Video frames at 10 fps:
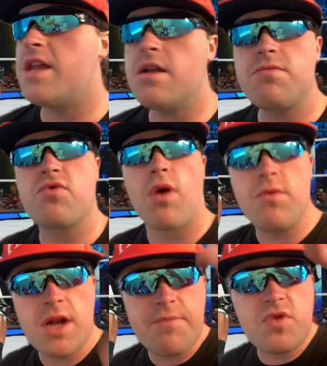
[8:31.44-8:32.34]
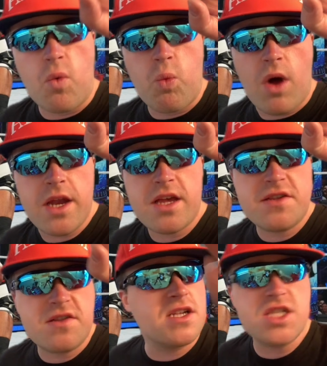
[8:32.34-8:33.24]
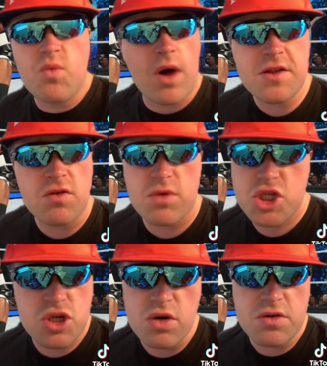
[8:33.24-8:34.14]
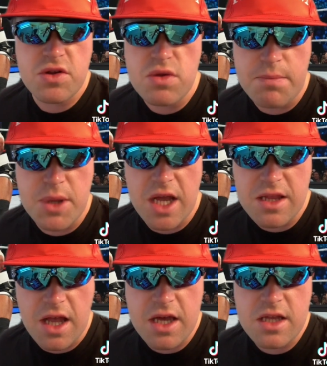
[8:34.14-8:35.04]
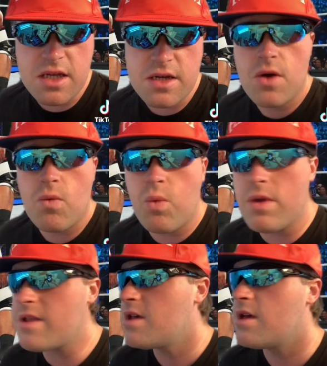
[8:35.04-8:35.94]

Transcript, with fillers: and then throwing up the what is, does he want to return to the bloodline? What?